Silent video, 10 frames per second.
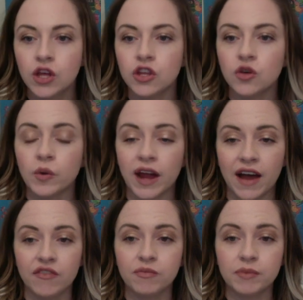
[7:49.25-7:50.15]
you would
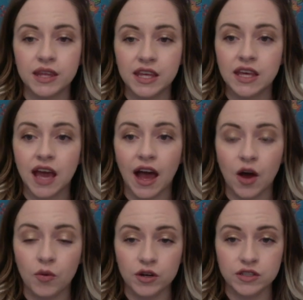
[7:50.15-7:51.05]
have peak
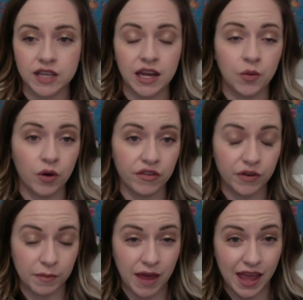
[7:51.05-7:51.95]
hours anywhere
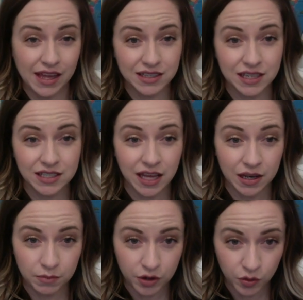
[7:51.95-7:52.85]
from 8 to
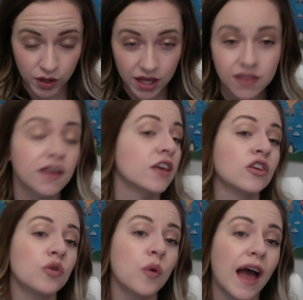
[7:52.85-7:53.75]
10 per week that
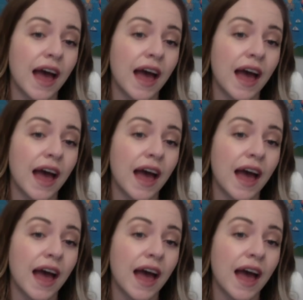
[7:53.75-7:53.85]
you